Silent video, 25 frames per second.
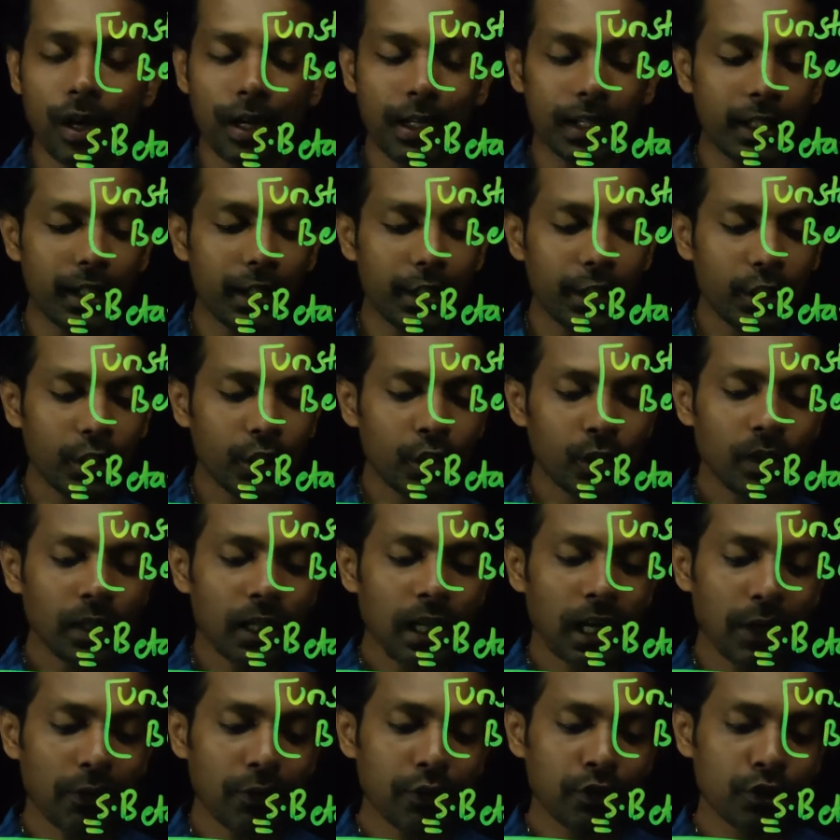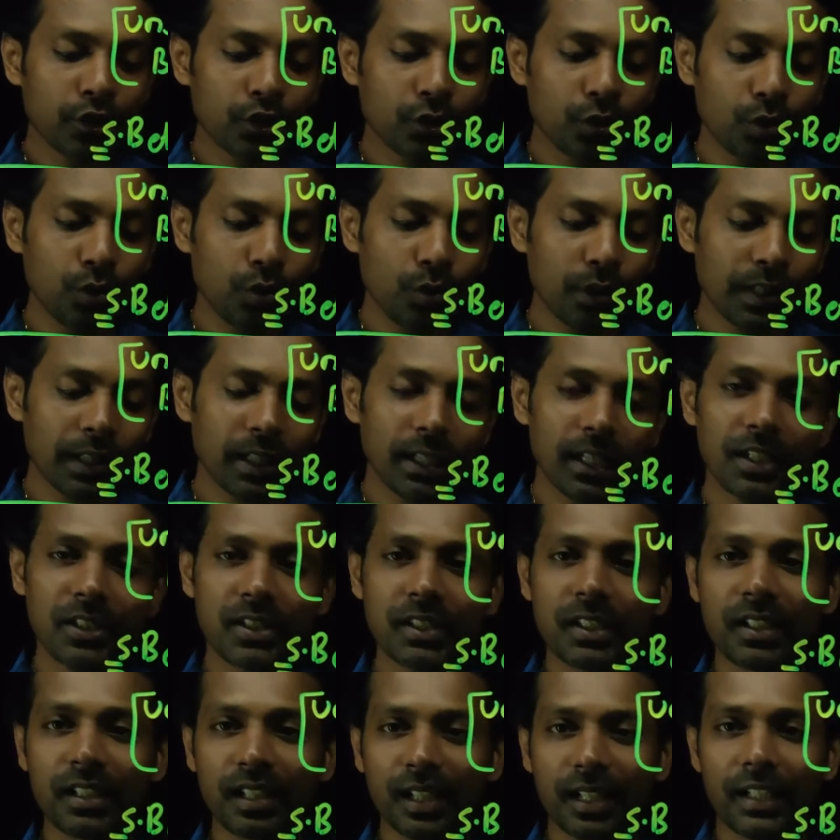y, you will have two
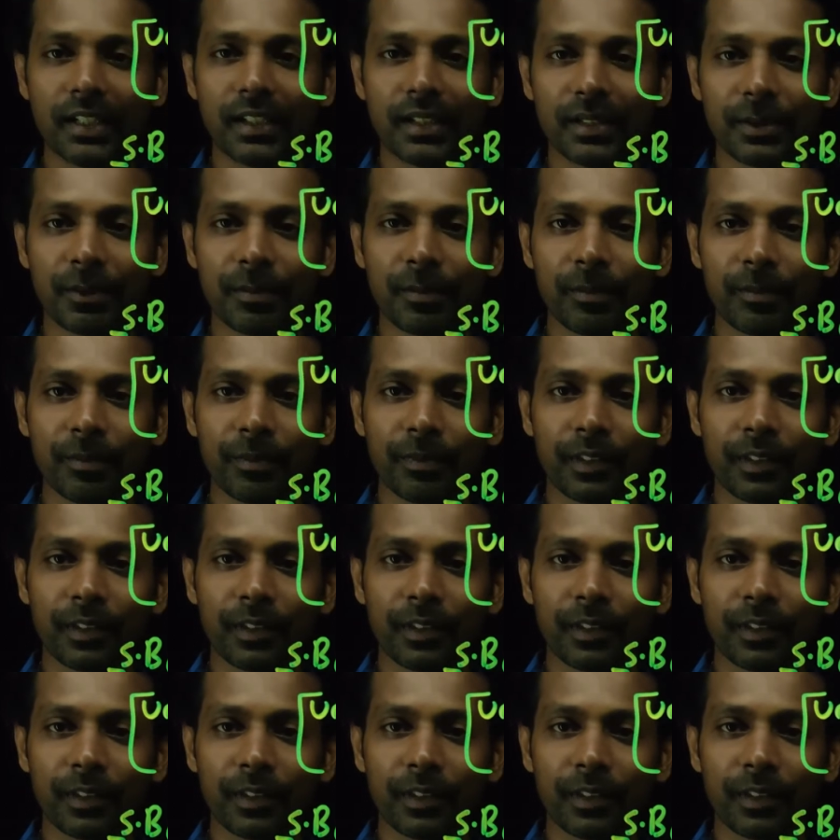regression lines.